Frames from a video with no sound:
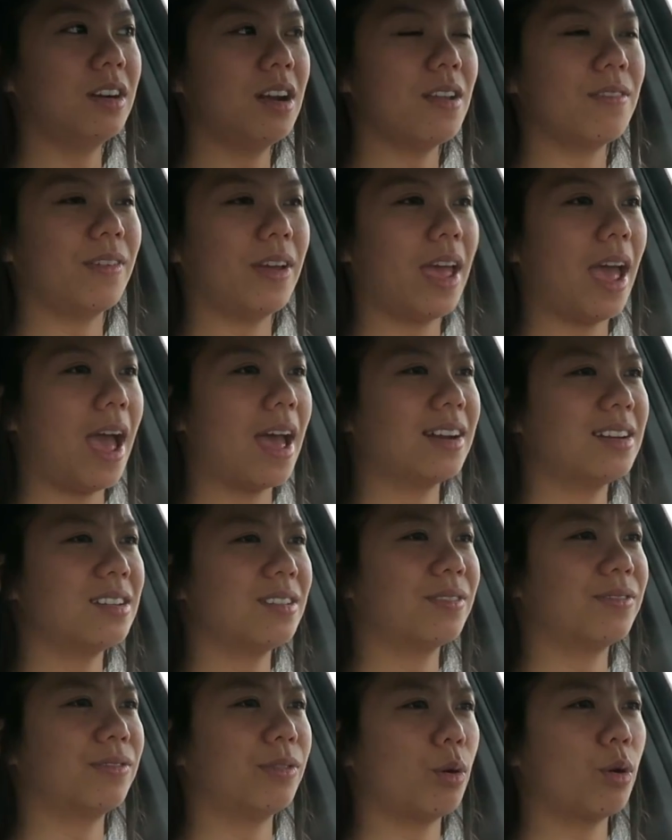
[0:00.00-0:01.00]
if I had
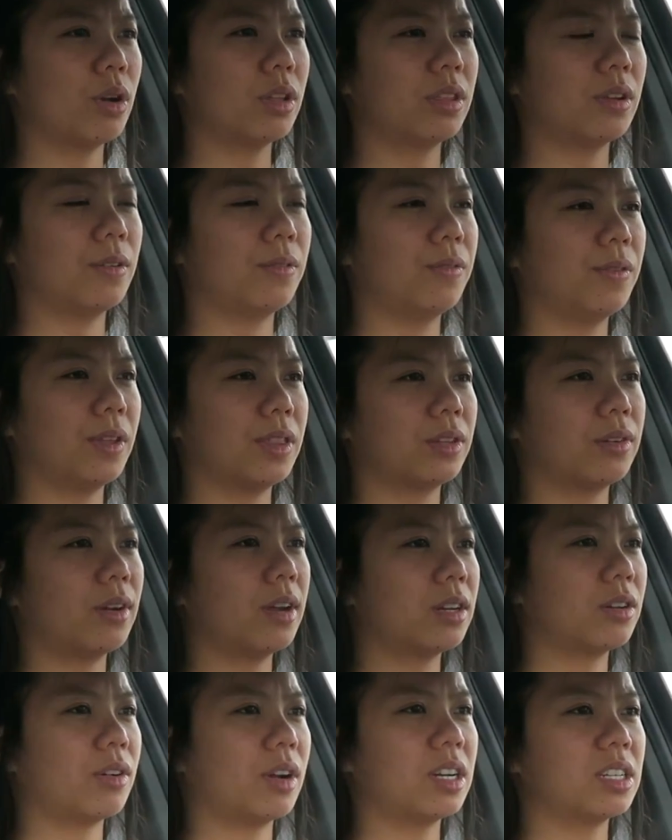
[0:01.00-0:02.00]
any fourth or fifth
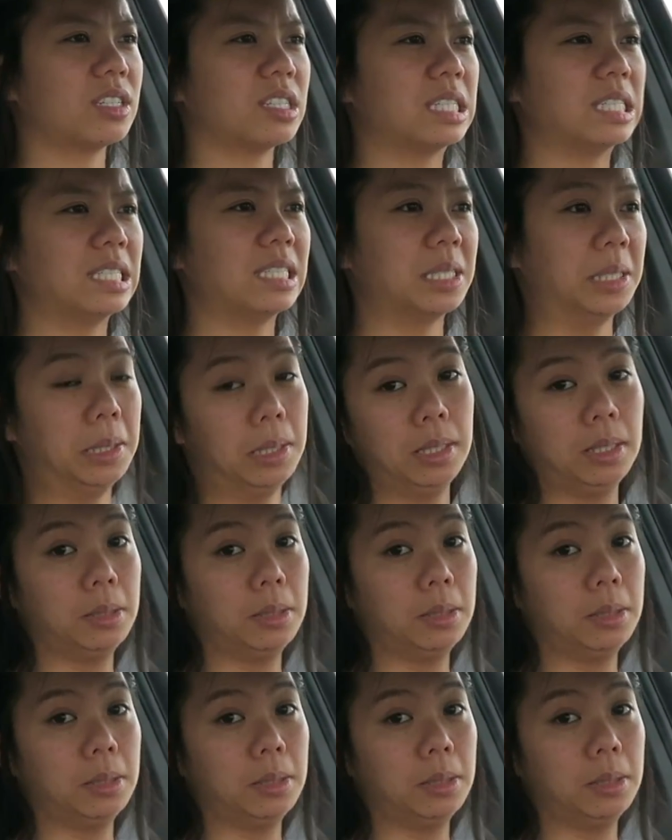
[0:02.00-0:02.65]
grade crushes.